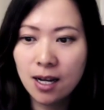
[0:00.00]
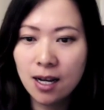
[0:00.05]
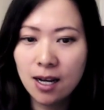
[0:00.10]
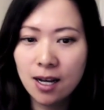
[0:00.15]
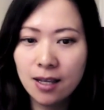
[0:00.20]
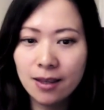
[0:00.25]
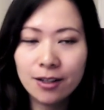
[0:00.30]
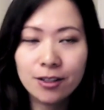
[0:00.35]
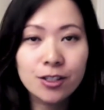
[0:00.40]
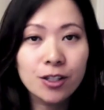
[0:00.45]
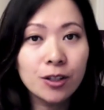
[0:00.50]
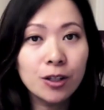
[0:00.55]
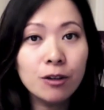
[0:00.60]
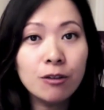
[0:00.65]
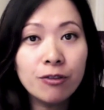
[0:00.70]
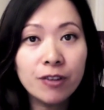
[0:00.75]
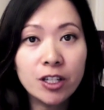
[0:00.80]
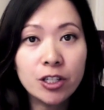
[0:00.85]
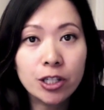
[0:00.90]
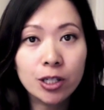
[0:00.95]
there's a new
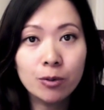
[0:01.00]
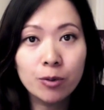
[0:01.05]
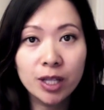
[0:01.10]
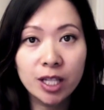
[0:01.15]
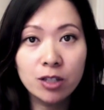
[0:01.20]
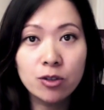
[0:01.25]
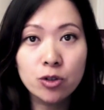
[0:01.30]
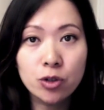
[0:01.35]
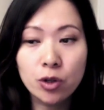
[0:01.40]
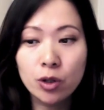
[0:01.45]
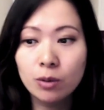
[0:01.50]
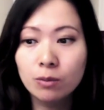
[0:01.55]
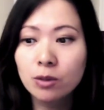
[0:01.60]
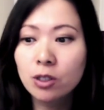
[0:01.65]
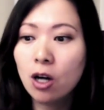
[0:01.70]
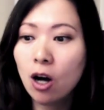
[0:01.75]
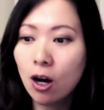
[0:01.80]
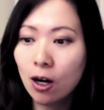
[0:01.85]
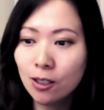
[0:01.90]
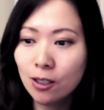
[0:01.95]
feature within Zoom
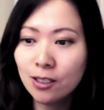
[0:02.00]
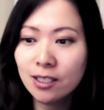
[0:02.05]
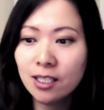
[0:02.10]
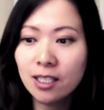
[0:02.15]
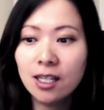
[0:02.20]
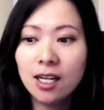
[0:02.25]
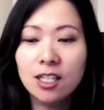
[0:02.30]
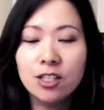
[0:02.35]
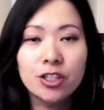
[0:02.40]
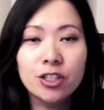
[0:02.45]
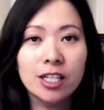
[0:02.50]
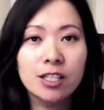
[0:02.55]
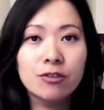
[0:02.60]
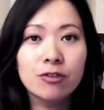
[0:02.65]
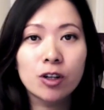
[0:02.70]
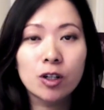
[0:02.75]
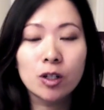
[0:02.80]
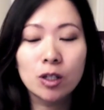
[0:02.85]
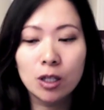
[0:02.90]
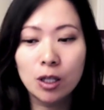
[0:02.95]
called Adjust
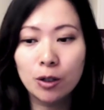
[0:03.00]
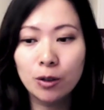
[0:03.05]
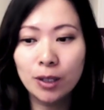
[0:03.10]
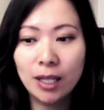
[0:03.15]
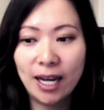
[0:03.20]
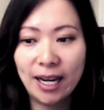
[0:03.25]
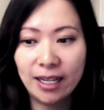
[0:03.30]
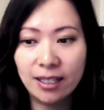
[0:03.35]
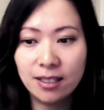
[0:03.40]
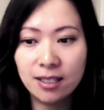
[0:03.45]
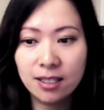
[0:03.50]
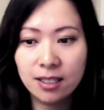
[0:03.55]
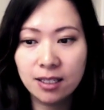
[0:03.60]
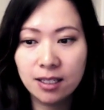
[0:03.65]
for Low Light.